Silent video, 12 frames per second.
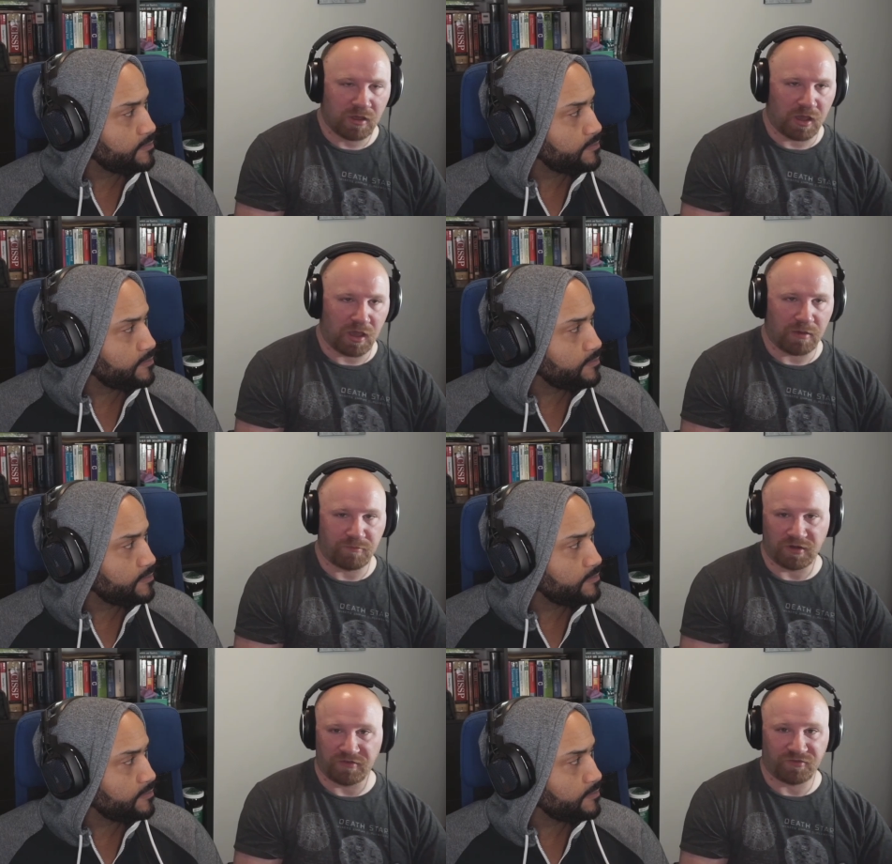
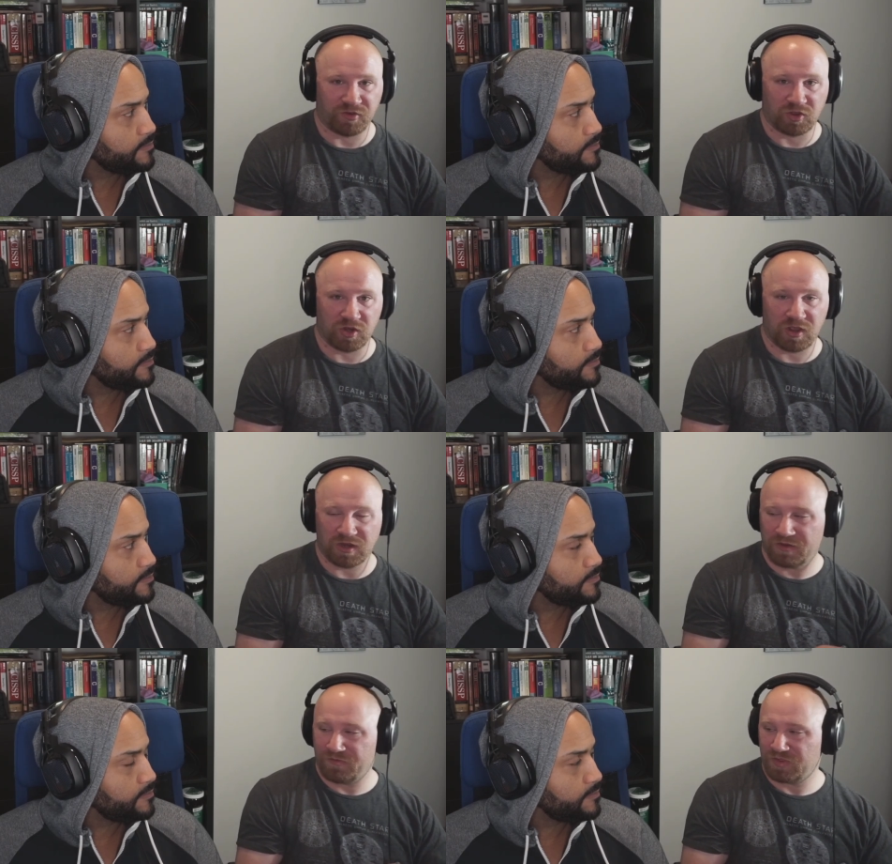Speaker 1: uh, but if you're good
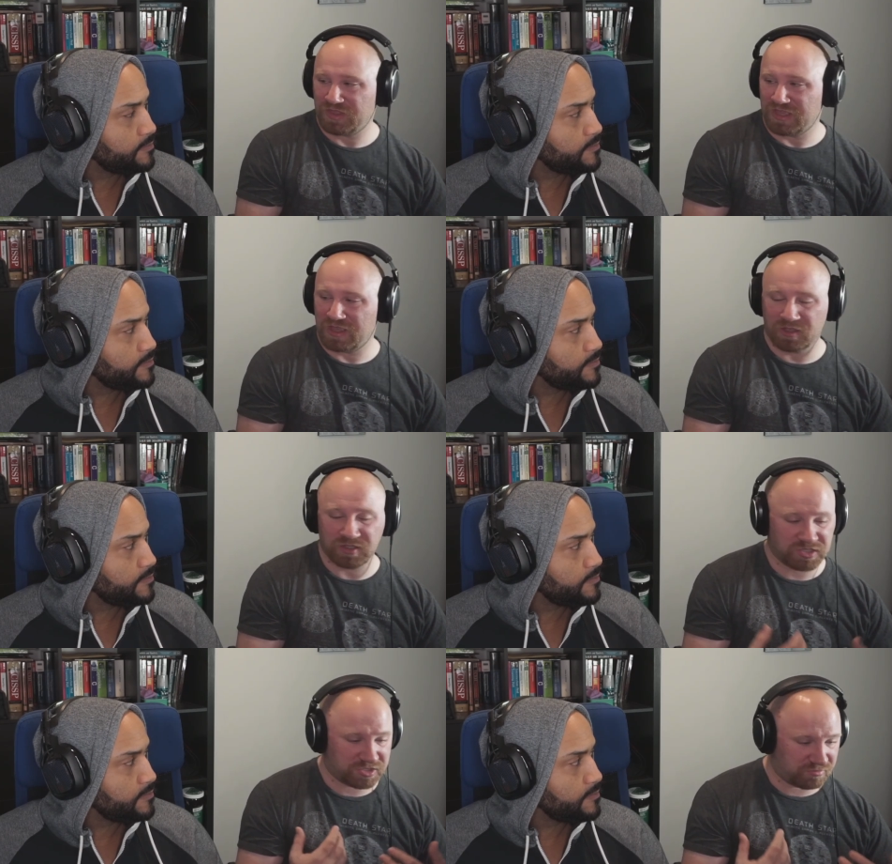on everything
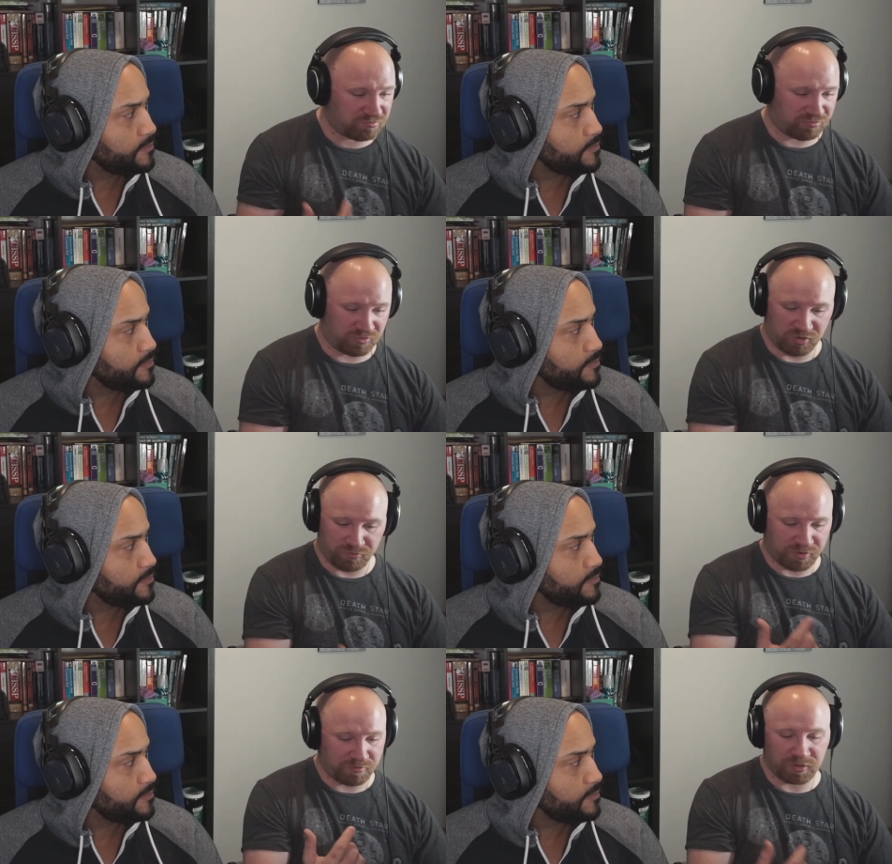else,
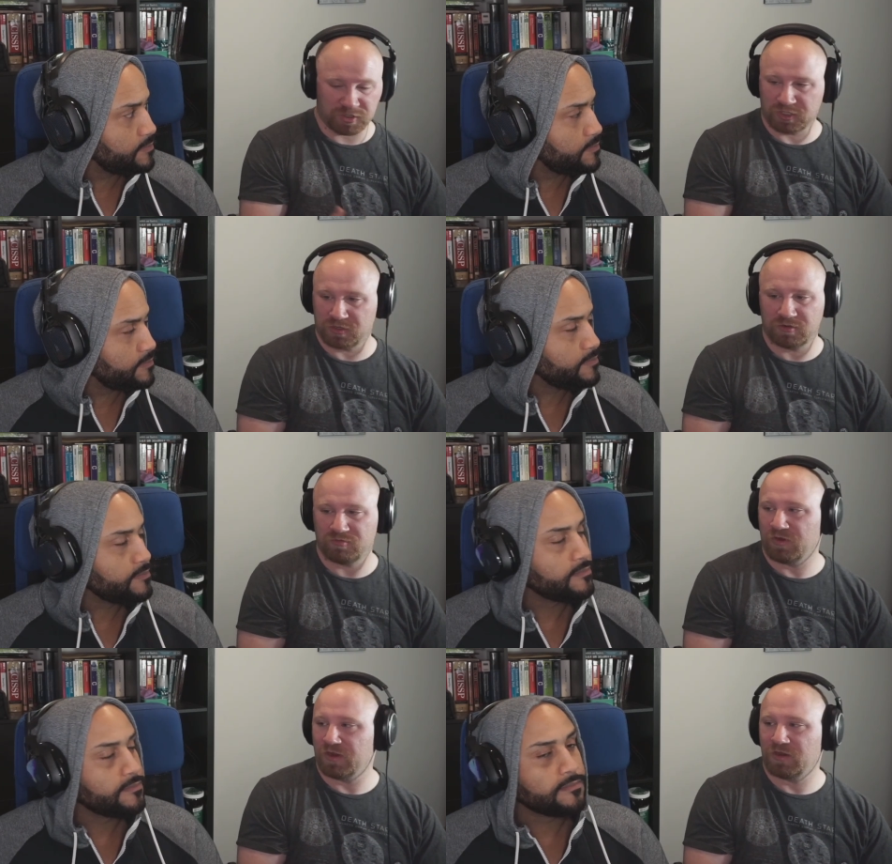you're pretty much
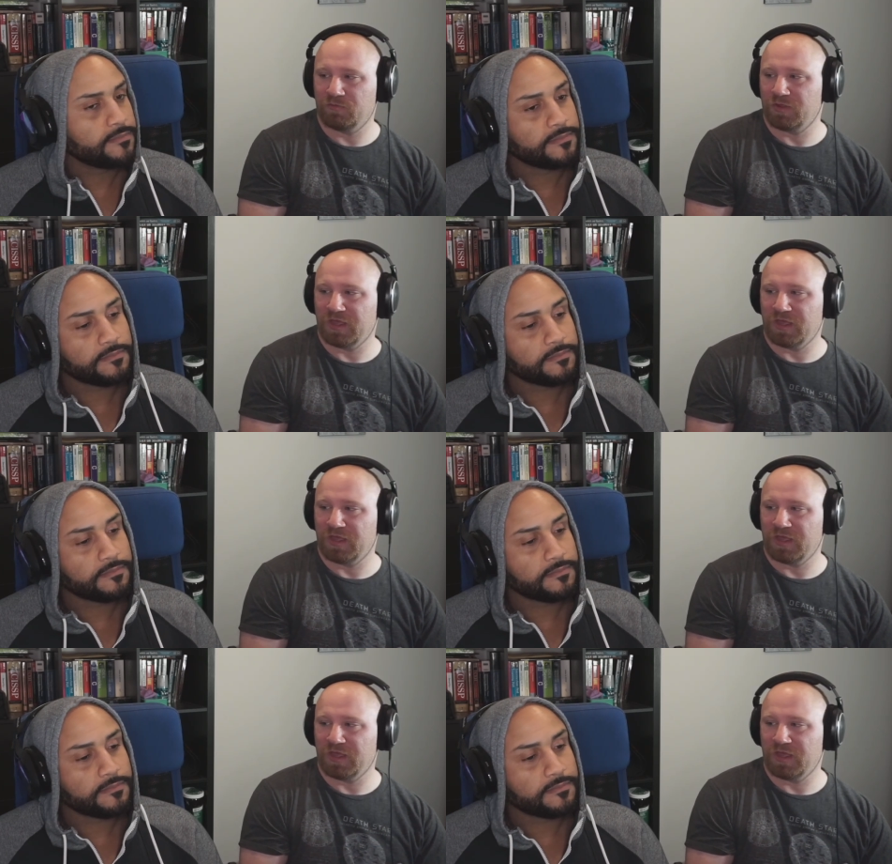good, ready to